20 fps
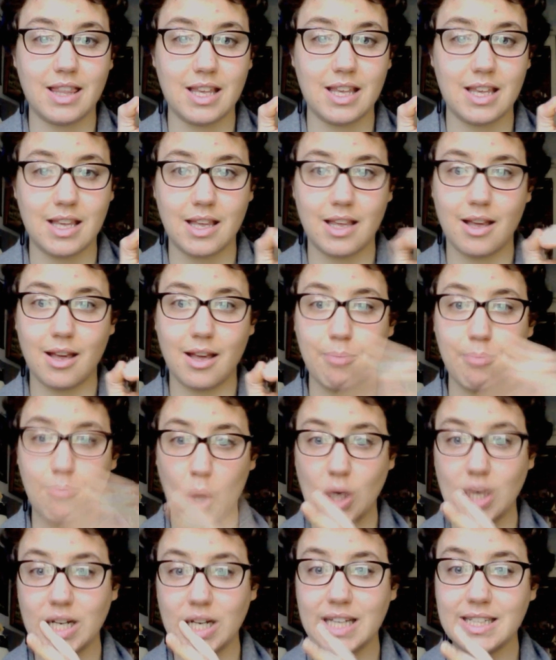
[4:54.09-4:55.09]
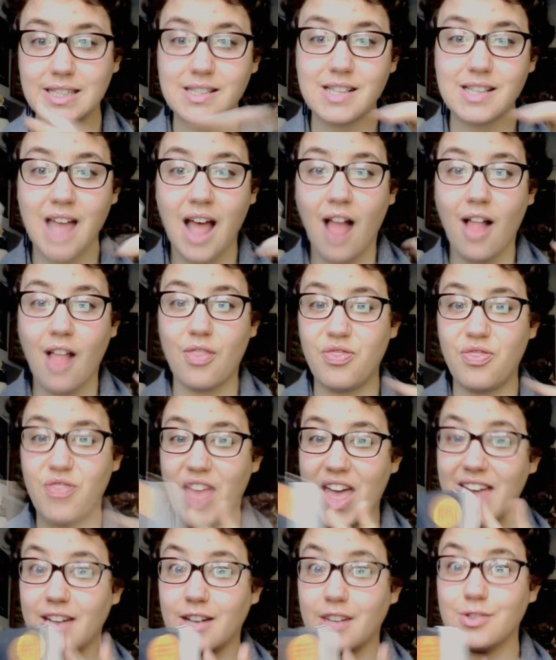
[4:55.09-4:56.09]
the Maudlins,
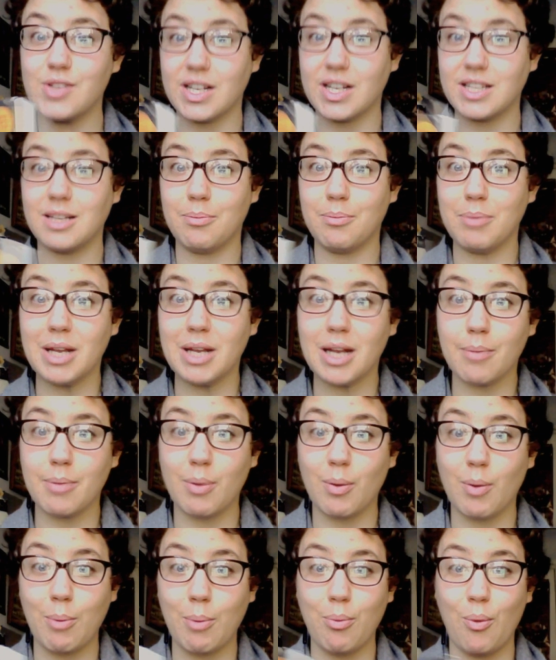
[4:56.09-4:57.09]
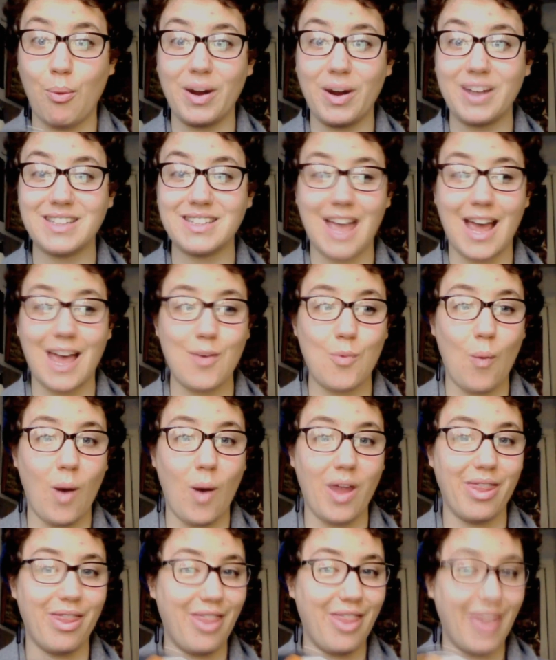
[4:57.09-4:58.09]
they intersect and meet up at one point, and
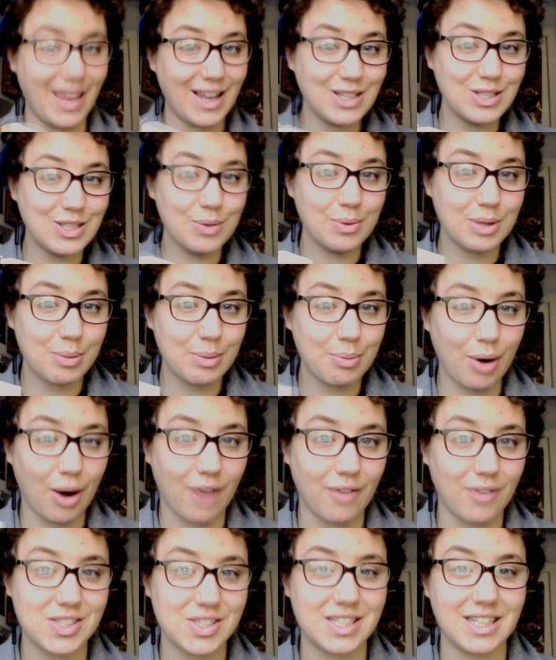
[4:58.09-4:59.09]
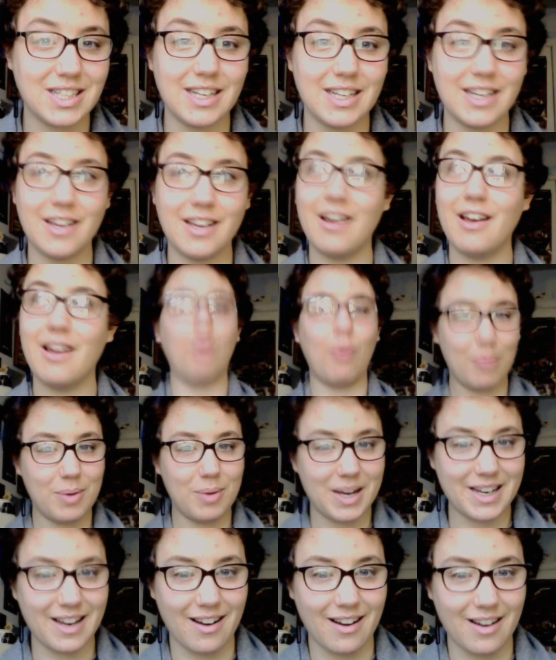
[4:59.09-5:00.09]
what they do with the prophecy, oh
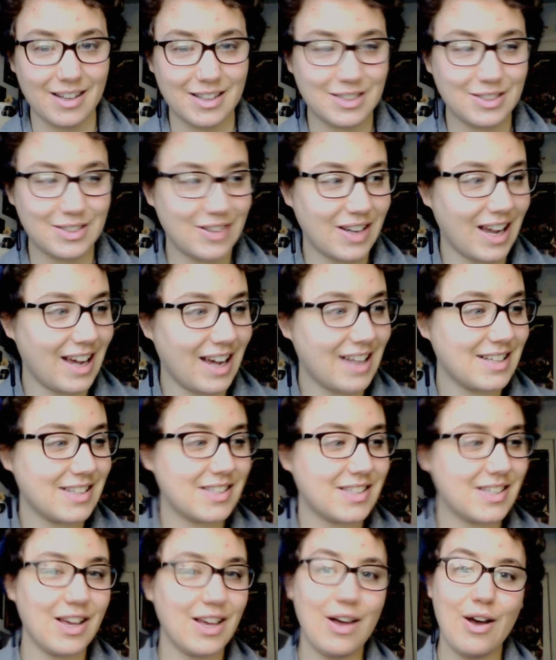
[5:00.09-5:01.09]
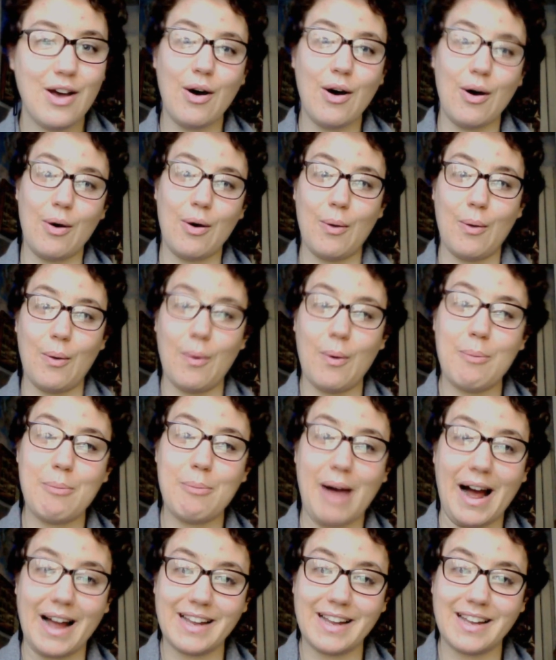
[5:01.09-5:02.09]
my god, you guys. Oh
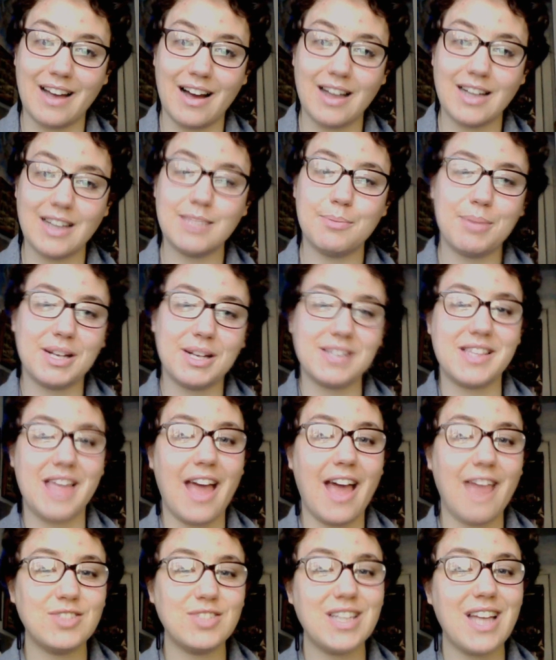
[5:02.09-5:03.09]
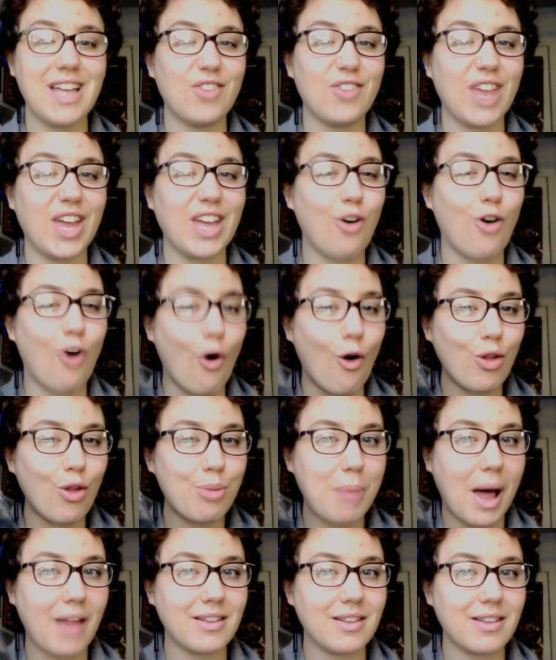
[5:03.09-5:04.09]
my god. Because they have to navigate all
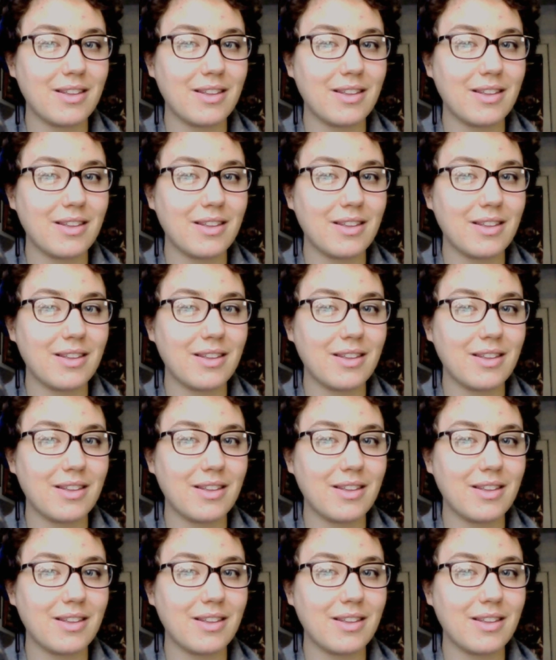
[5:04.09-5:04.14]
the